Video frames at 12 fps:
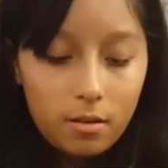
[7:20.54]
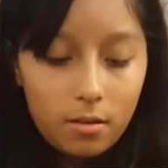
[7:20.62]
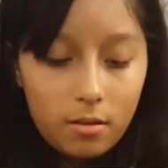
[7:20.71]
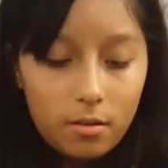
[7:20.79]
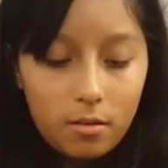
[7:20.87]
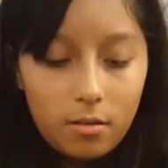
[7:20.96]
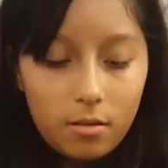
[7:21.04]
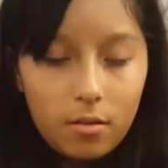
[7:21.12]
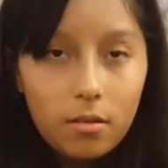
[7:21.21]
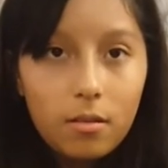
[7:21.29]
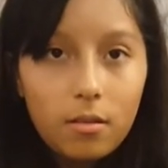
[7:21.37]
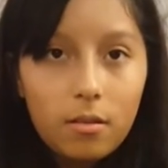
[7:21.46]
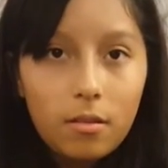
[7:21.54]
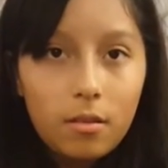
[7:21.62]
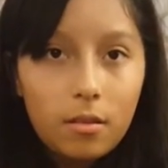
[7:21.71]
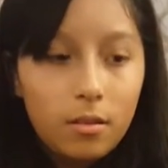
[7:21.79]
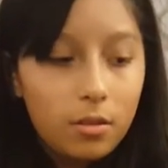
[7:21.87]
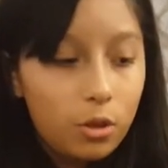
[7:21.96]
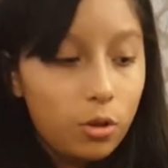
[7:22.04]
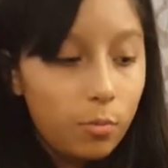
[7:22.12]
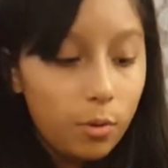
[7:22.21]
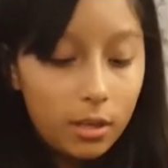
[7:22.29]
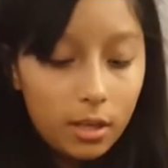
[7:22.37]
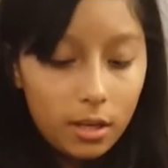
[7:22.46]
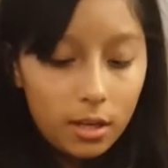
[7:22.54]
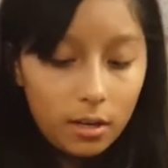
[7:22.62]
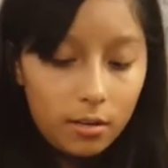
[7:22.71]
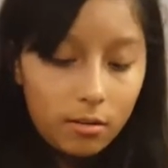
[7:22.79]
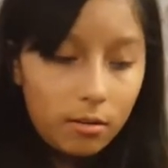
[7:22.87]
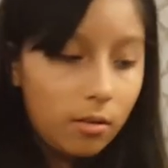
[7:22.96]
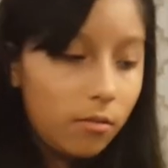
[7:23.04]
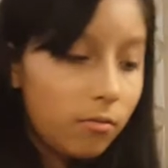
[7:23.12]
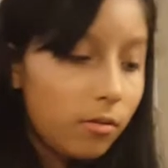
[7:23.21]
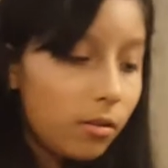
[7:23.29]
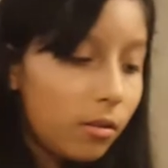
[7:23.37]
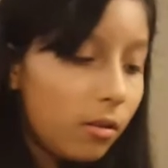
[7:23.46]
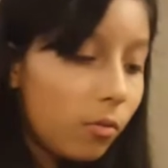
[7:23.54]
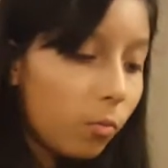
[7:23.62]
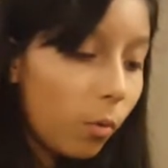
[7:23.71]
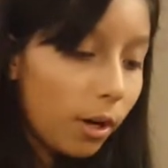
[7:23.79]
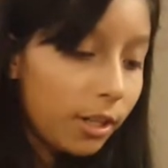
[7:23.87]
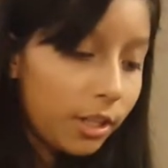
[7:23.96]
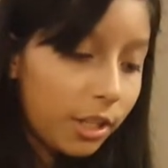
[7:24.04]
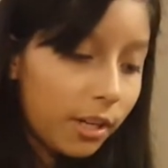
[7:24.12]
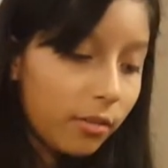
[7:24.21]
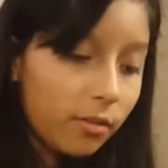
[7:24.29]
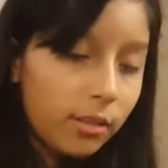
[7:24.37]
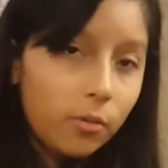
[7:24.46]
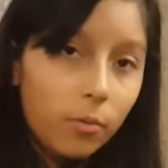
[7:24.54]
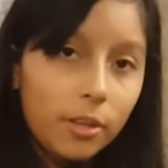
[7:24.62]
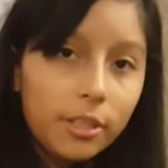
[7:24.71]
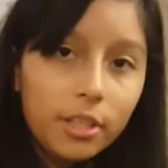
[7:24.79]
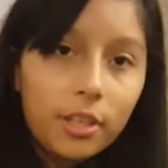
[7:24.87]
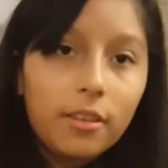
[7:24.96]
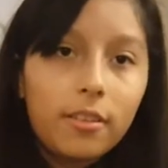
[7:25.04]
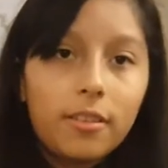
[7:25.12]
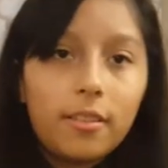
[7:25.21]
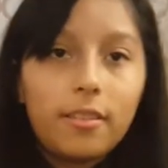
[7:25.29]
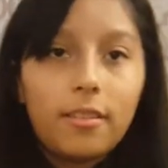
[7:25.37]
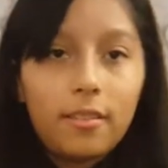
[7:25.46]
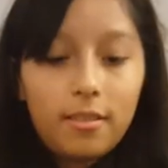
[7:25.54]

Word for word: Why do you need water? To put that in? No. no. Water gel. It's water gel. Alright.